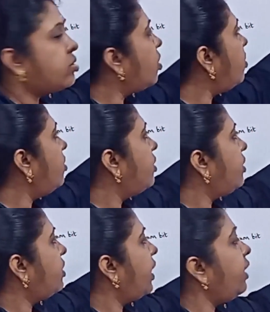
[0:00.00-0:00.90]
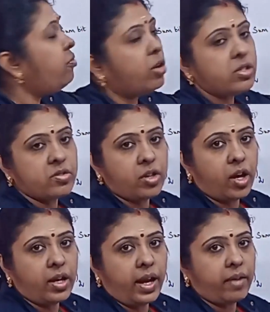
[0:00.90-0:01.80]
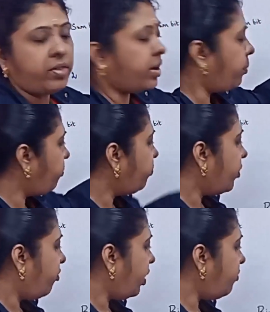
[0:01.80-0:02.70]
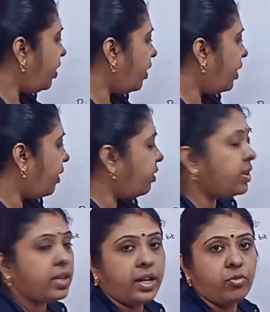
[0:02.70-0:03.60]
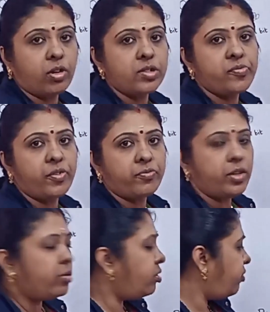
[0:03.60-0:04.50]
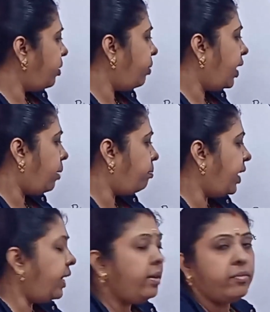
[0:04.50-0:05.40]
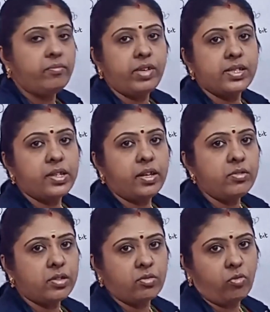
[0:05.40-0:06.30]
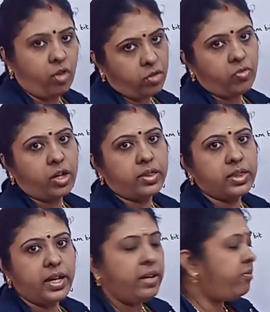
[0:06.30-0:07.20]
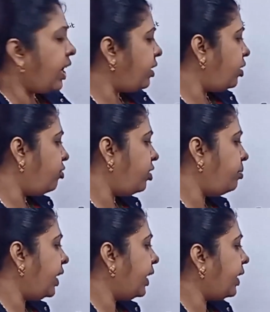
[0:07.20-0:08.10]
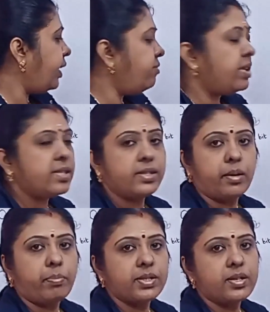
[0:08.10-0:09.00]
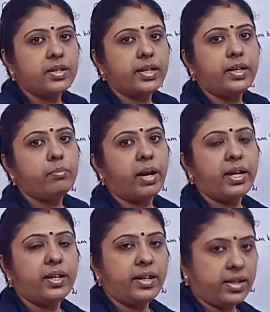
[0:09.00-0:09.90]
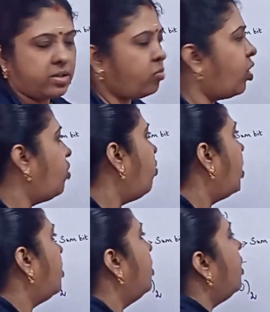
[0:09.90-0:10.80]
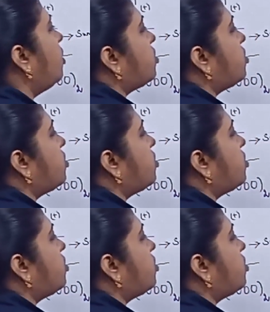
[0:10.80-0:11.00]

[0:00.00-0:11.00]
So 3 ones we are having. When we are having 3 ones, fifth rule will be applied, which gives 1 1. 3 value you will be getting, which is represented in binary as 1 1.